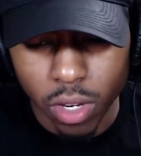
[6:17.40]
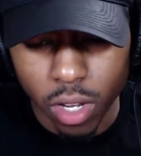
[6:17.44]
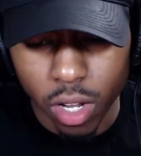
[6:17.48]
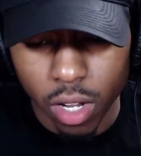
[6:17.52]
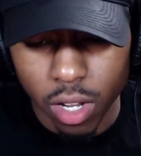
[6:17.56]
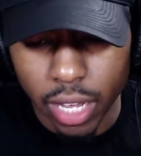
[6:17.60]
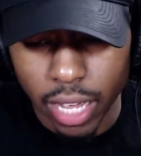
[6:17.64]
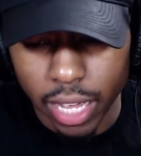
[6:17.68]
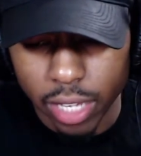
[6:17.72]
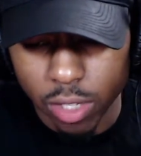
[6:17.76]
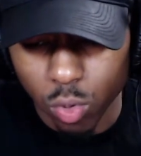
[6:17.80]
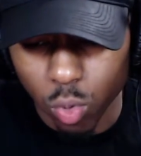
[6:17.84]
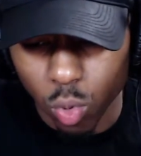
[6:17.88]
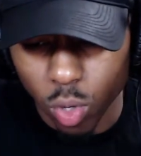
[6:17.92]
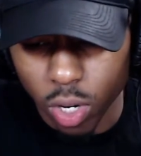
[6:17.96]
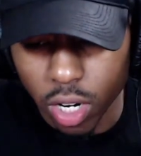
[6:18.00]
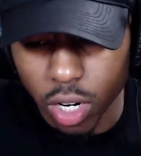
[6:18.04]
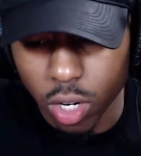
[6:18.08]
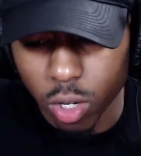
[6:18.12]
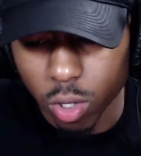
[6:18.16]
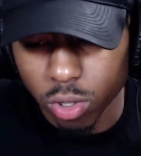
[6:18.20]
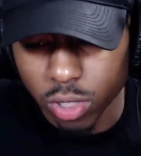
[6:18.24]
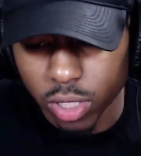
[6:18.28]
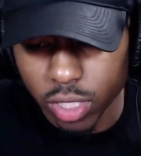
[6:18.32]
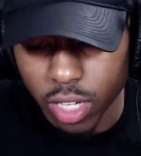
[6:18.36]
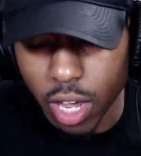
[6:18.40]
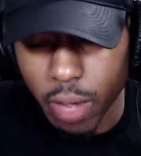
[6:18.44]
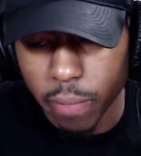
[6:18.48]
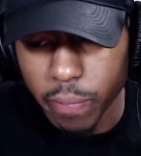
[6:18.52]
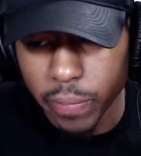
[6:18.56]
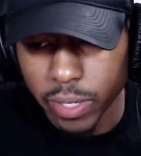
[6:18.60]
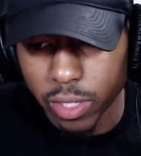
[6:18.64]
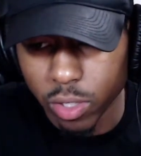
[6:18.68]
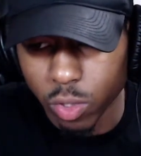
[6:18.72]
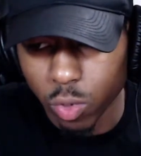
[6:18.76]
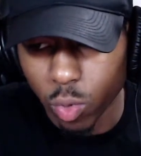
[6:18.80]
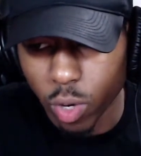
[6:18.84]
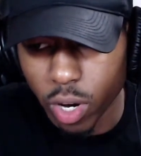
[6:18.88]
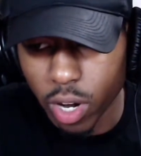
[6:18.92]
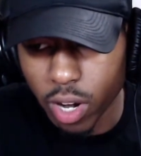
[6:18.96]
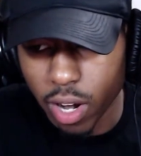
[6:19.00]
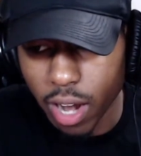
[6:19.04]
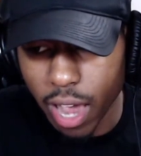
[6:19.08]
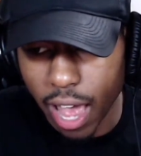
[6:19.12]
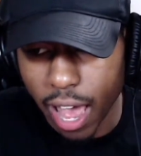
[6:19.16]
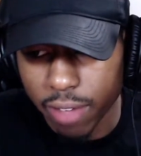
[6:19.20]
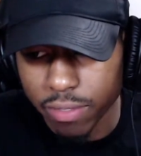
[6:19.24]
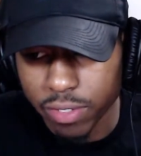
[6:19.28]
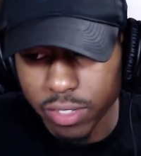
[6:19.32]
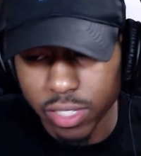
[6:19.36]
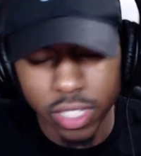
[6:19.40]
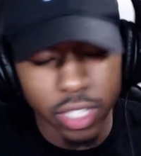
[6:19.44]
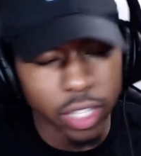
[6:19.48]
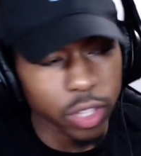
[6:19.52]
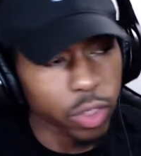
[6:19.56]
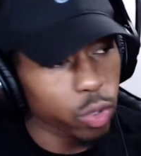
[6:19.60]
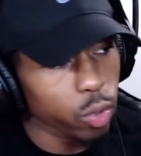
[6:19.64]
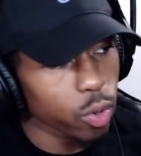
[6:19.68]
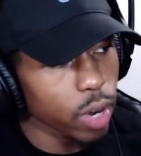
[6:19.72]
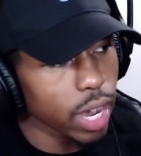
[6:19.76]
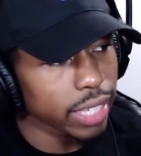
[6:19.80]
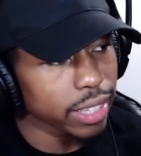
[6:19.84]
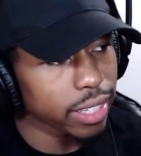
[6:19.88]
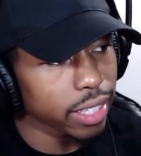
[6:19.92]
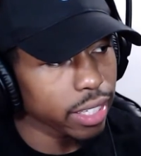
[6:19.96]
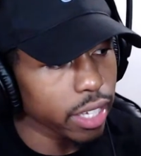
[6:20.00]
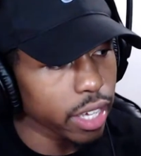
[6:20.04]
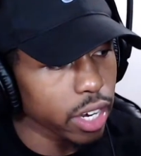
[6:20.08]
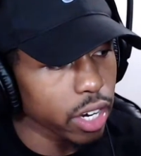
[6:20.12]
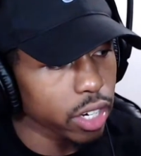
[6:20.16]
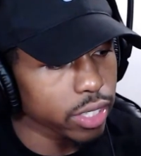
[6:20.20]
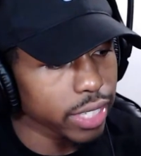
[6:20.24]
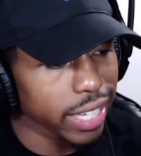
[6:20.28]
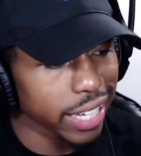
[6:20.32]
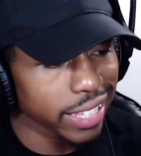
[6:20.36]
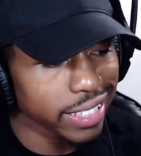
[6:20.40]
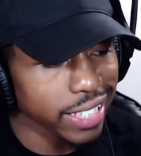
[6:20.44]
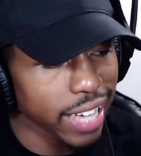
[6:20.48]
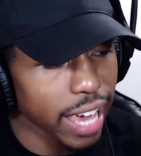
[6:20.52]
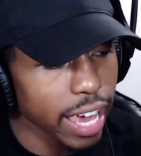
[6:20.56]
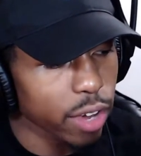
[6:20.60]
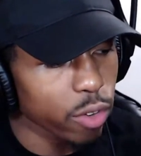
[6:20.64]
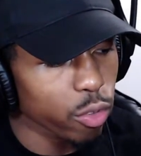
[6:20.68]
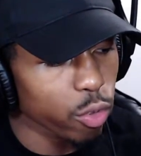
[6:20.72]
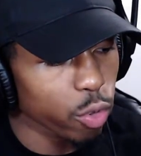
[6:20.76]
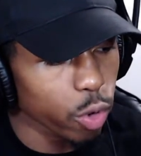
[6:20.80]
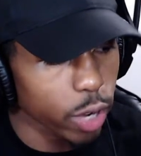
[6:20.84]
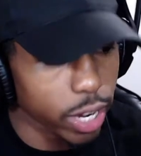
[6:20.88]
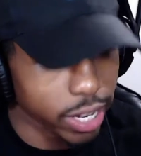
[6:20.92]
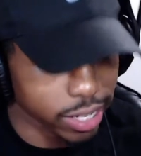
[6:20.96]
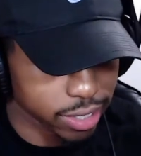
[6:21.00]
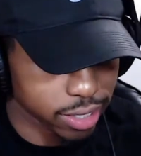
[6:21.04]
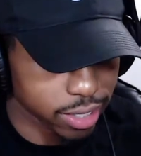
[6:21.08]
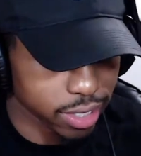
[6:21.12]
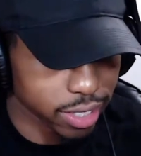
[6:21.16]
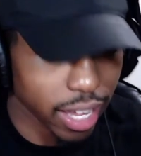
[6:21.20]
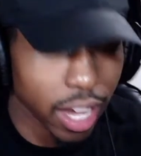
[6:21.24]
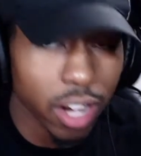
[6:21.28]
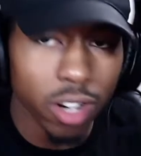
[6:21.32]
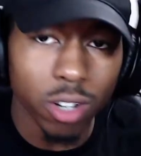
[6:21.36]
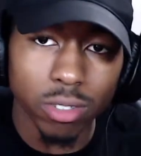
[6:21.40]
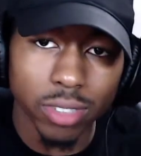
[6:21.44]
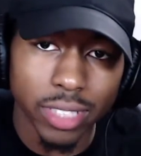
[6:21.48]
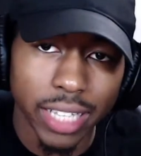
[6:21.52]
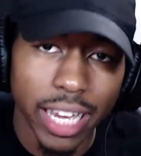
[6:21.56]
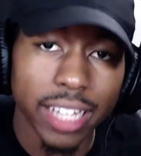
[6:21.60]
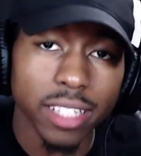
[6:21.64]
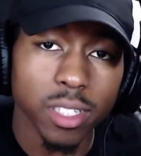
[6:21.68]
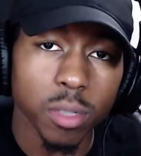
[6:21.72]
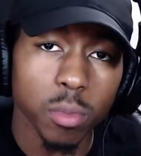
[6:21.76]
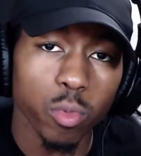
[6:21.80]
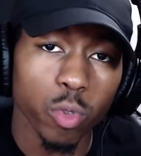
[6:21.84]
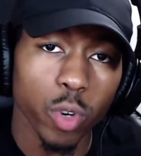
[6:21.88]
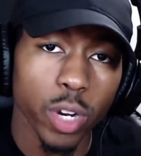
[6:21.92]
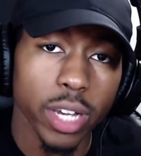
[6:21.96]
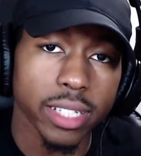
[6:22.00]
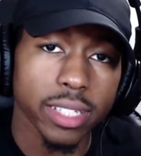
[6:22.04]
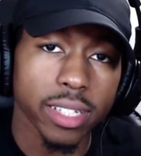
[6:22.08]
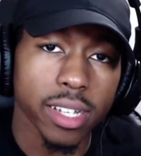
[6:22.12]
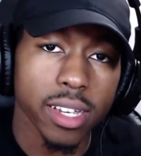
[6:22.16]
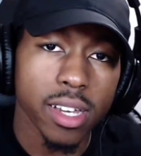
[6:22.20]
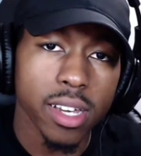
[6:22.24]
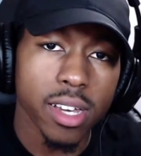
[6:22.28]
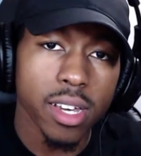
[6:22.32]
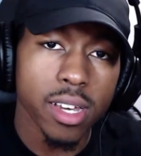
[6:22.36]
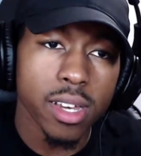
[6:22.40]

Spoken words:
is one of those companies where I've seen throughout the years, they take risk. They're gonna take some risk.